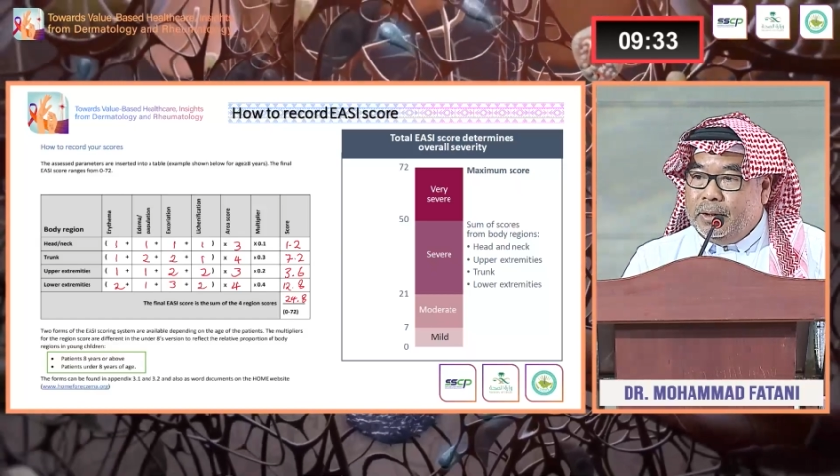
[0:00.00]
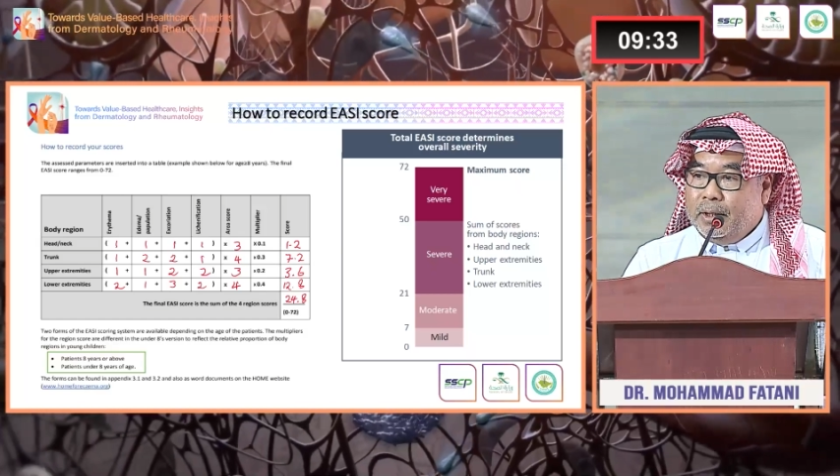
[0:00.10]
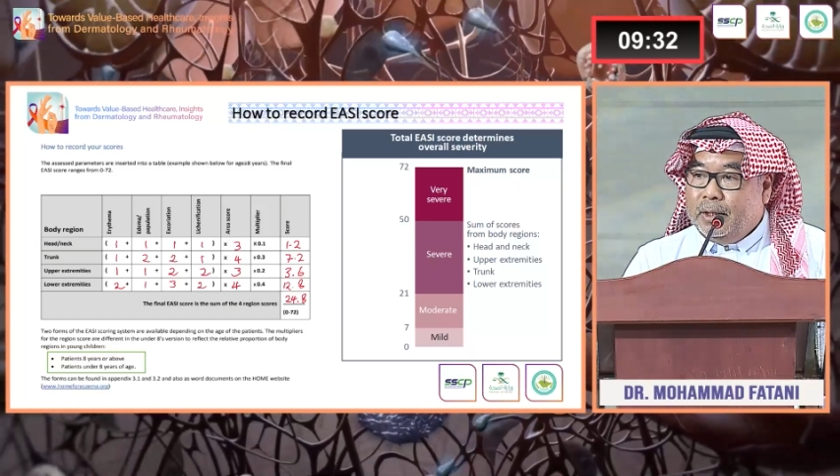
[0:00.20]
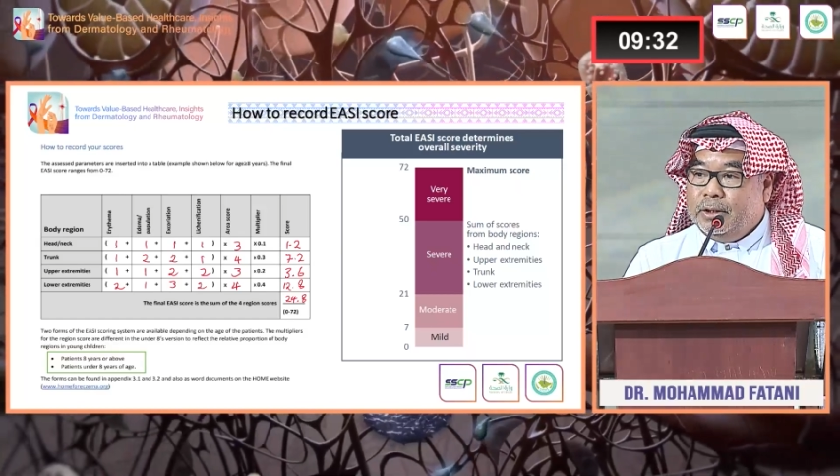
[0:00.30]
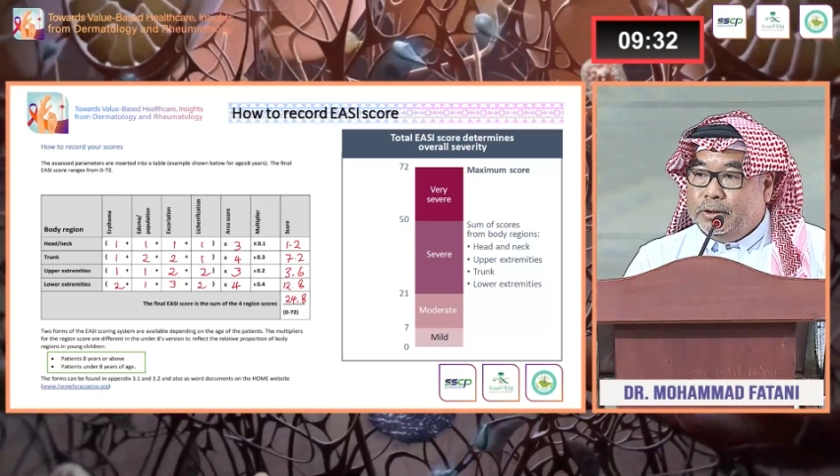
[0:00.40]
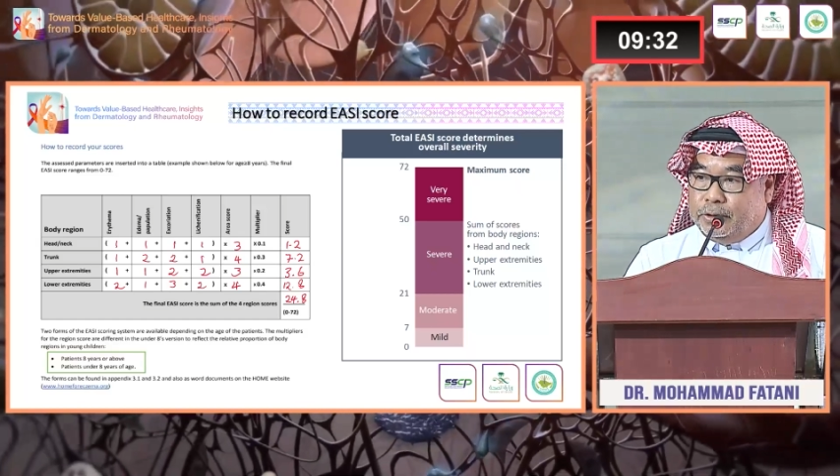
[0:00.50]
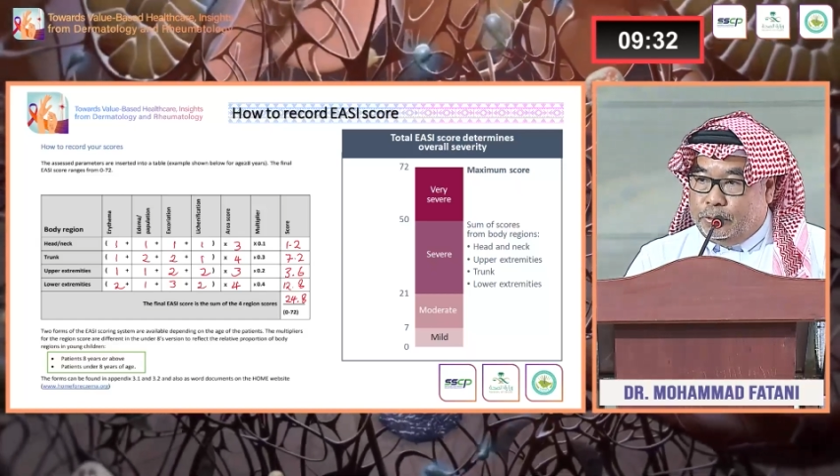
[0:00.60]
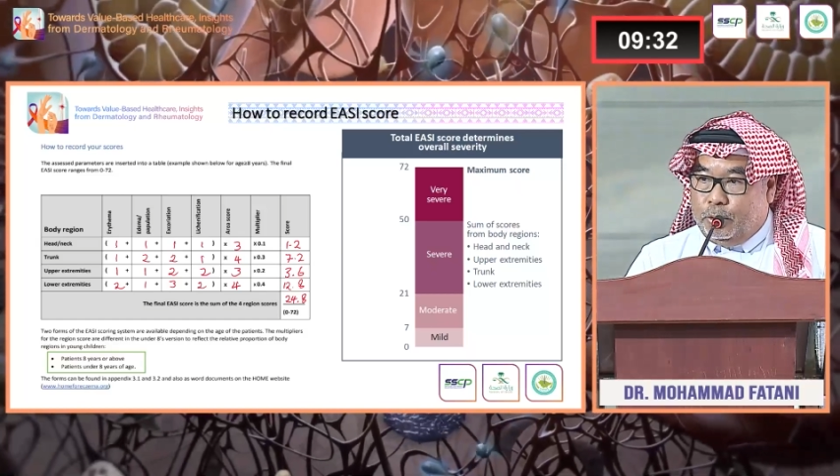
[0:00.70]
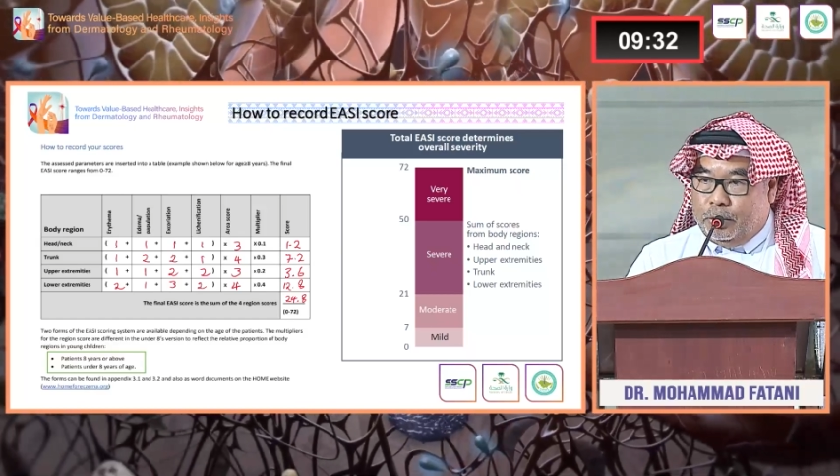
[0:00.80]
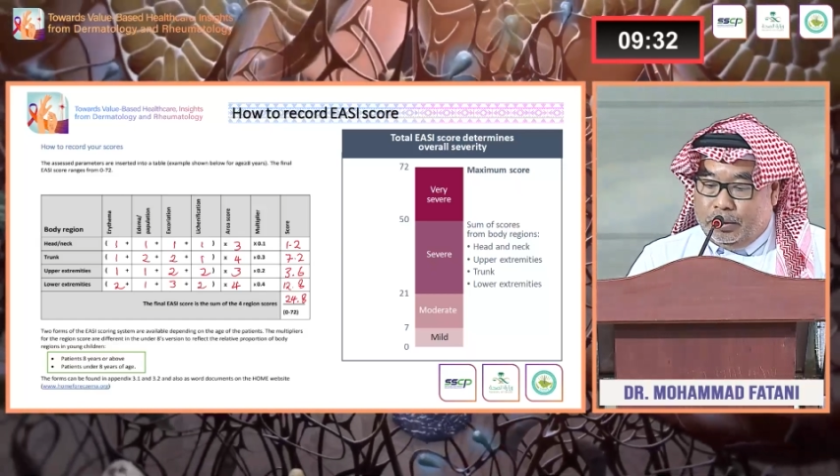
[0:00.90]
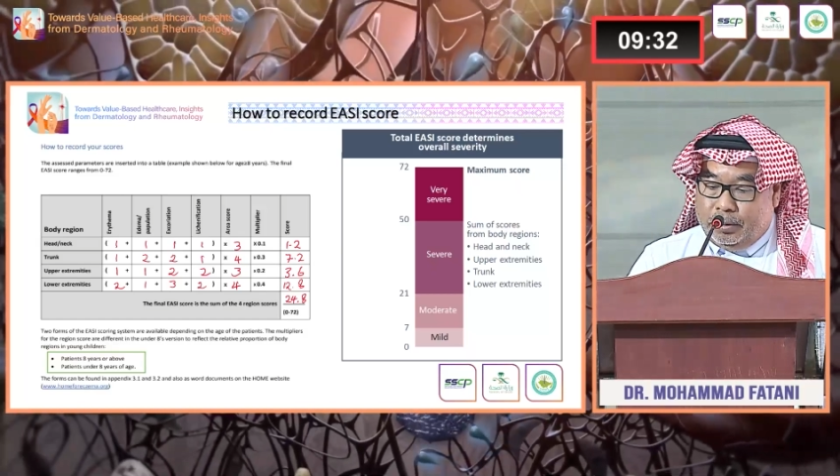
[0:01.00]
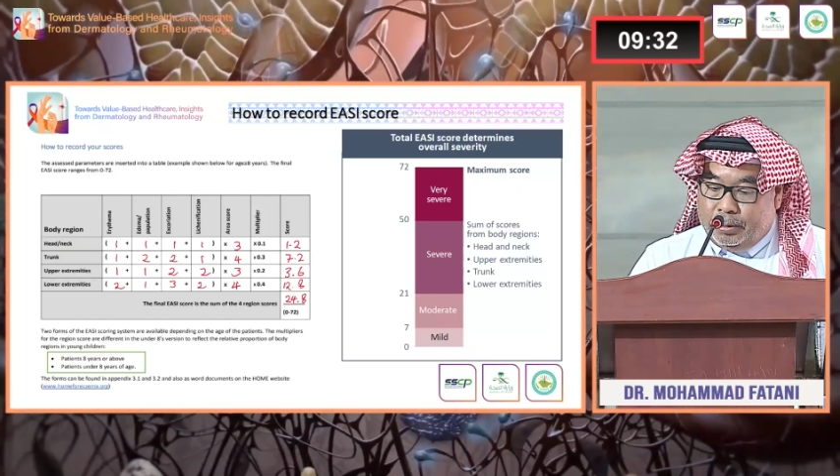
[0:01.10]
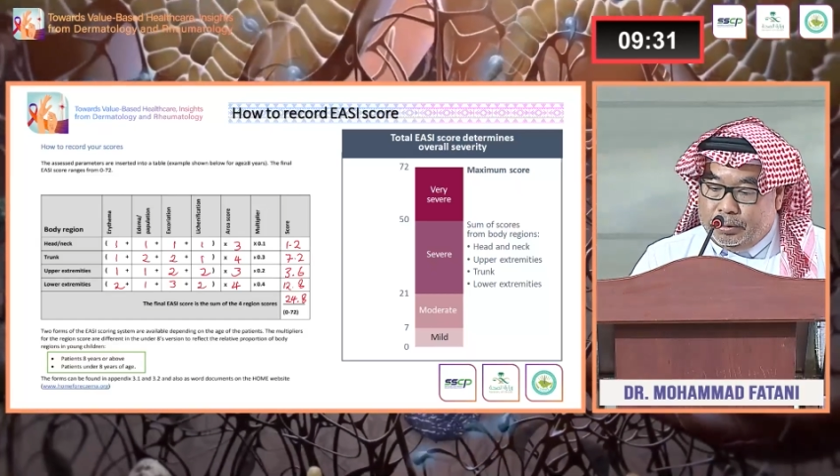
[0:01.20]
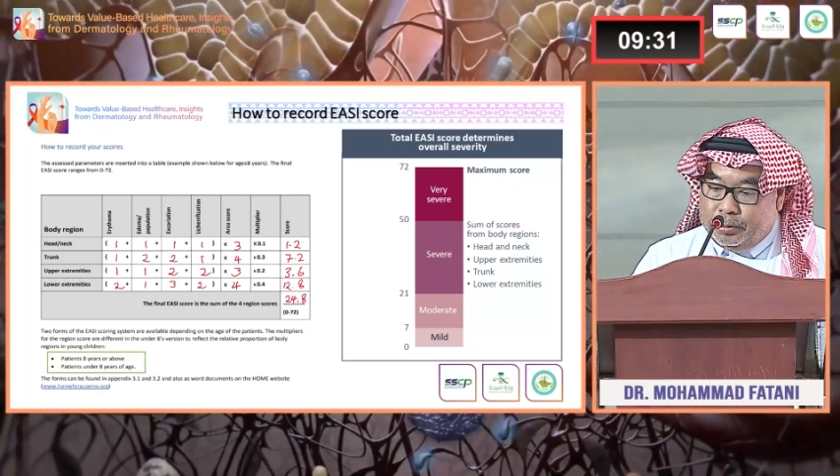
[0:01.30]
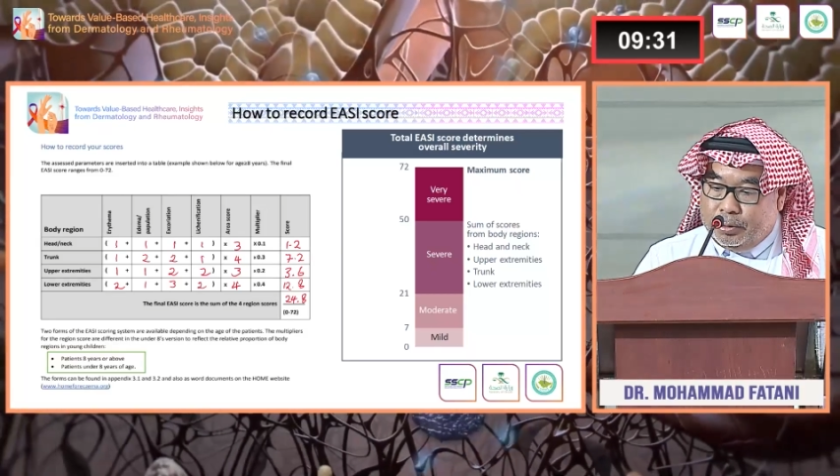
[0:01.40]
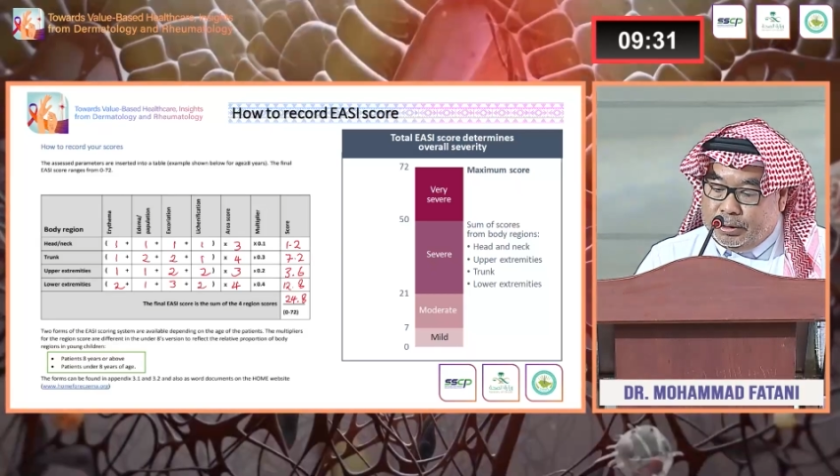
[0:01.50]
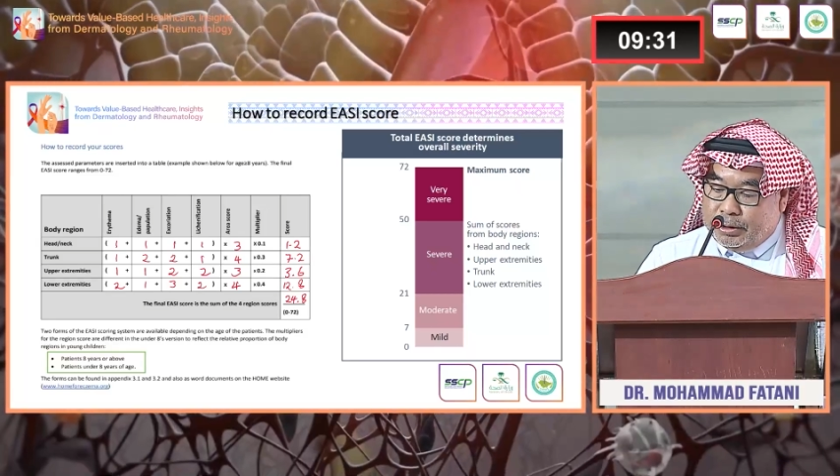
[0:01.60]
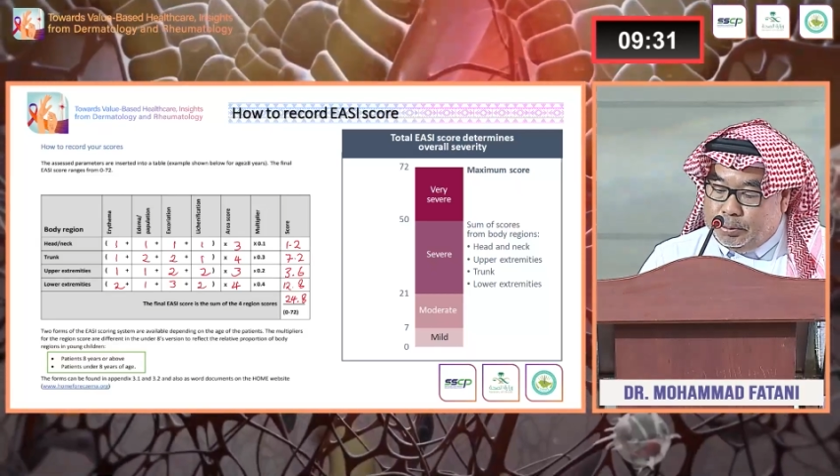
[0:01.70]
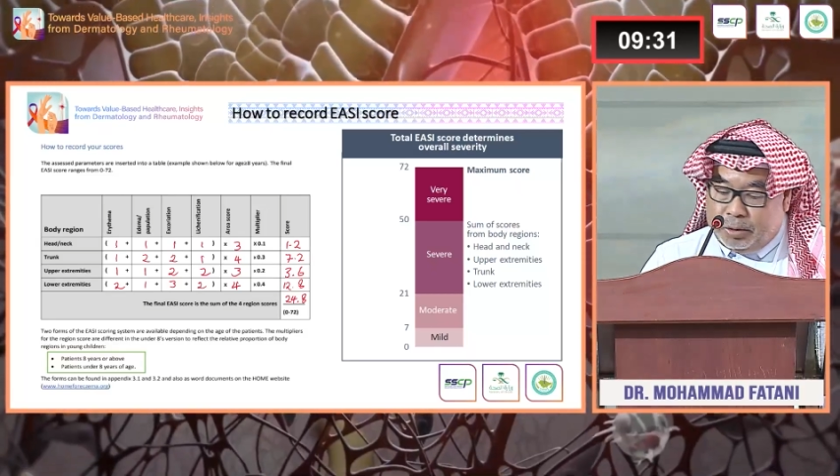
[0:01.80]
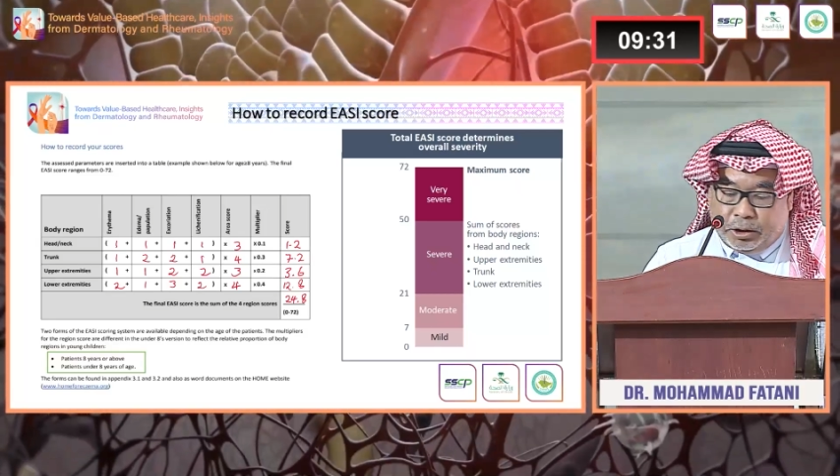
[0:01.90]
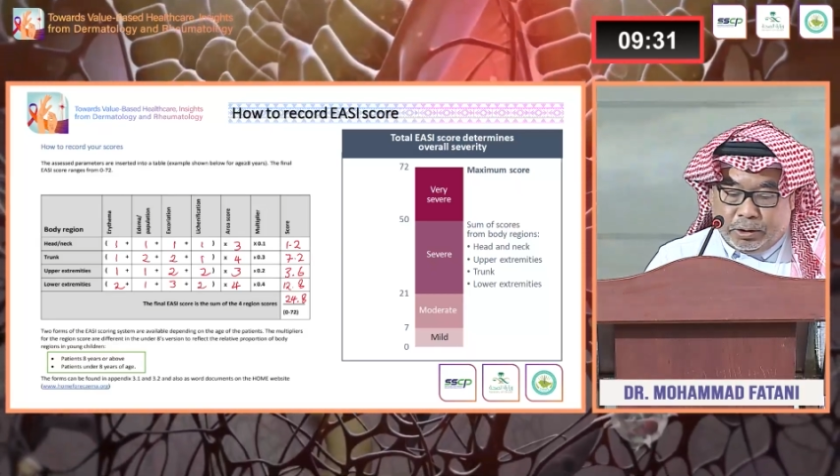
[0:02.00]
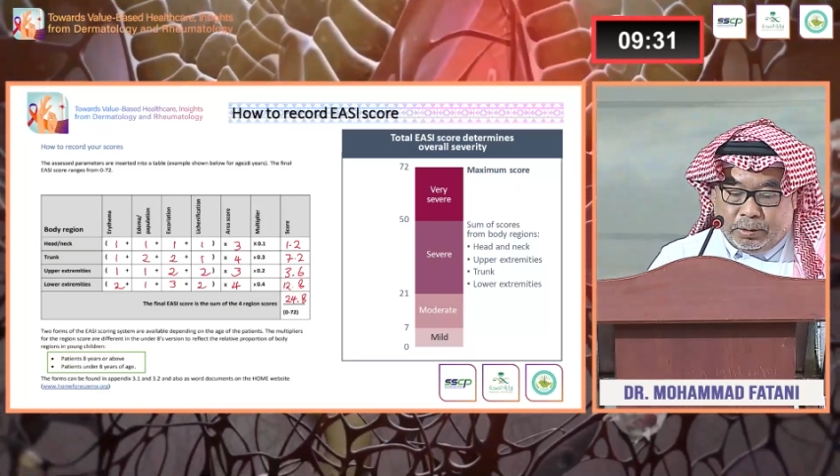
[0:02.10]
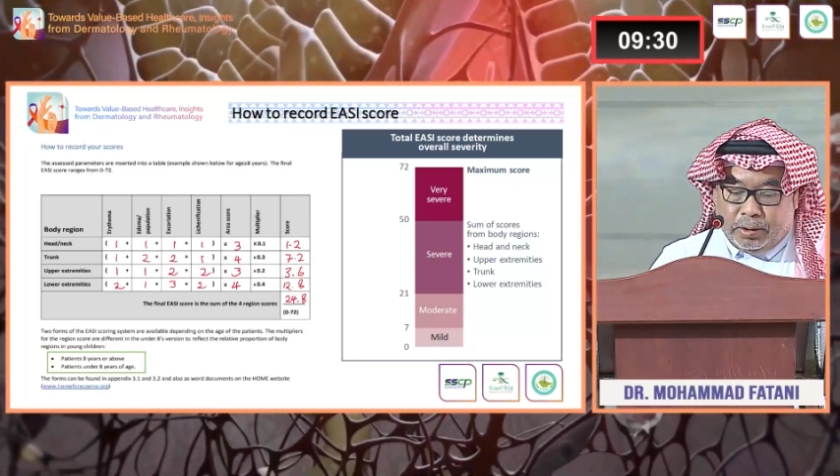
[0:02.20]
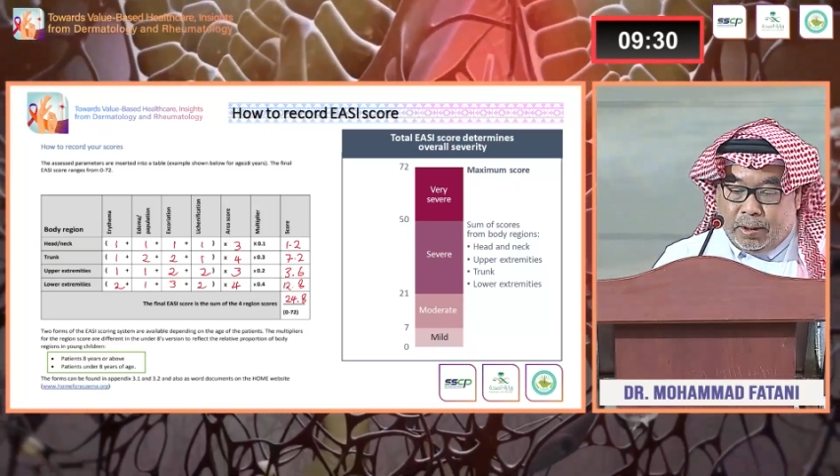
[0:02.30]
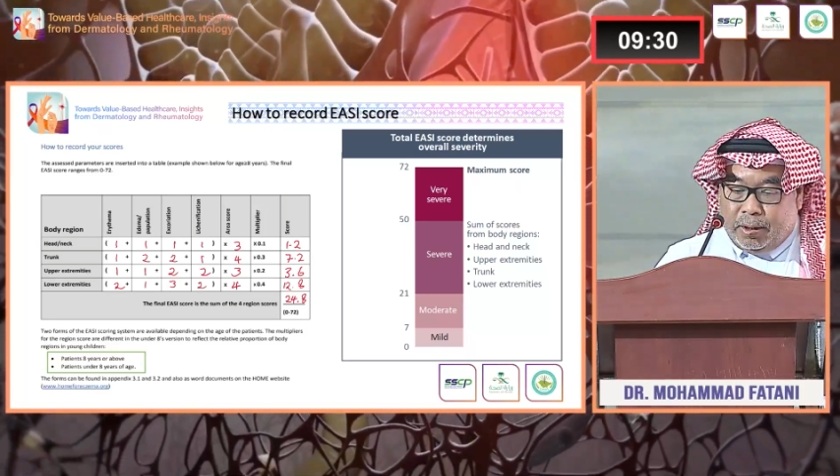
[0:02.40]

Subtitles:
EASI score. So this patient